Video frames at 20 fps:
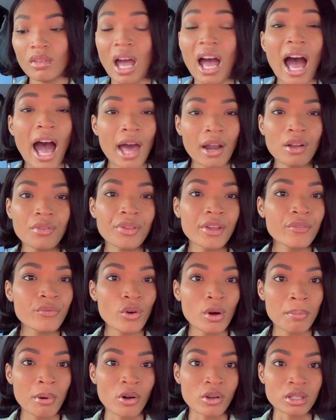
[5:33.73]
I don't think
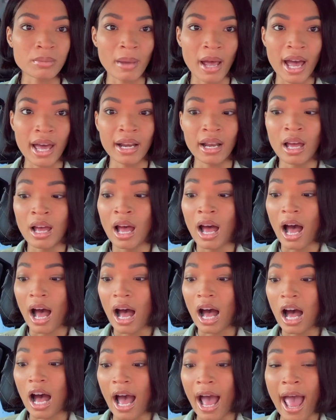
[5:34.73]
Fort Polk's bad.
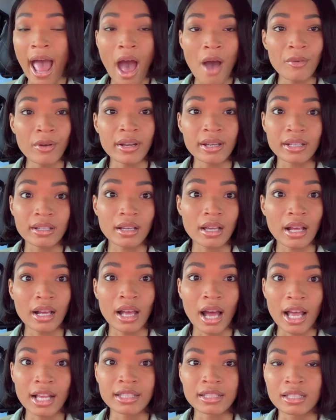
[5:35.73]
Uh, I haven't
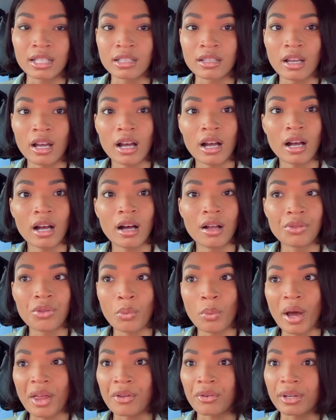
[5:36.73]
gotten to the the
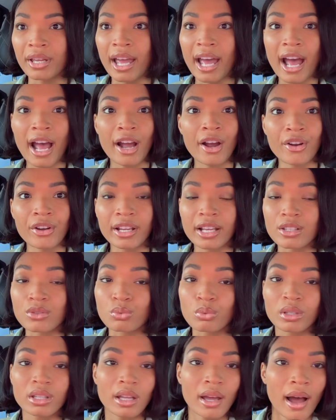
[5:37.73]
weather yet. I heard it gets
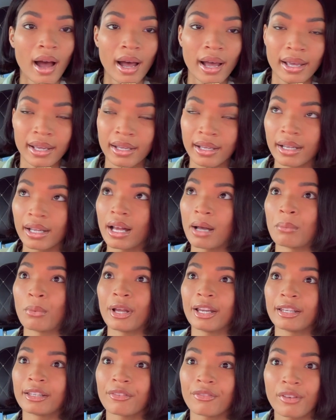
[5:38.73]
really hot here. I'm
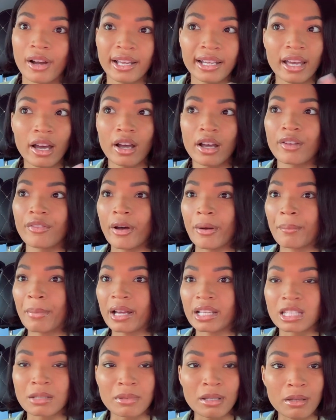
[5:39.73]
waiting to find out if I'm
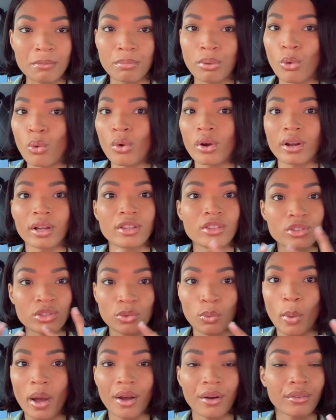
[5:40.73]
about to be pouring
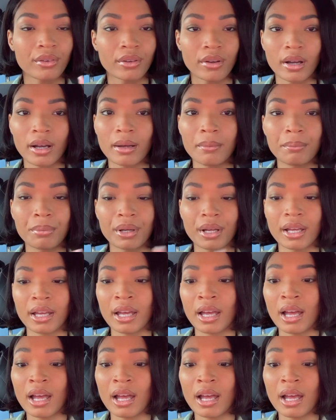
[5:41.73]
sweat or not, but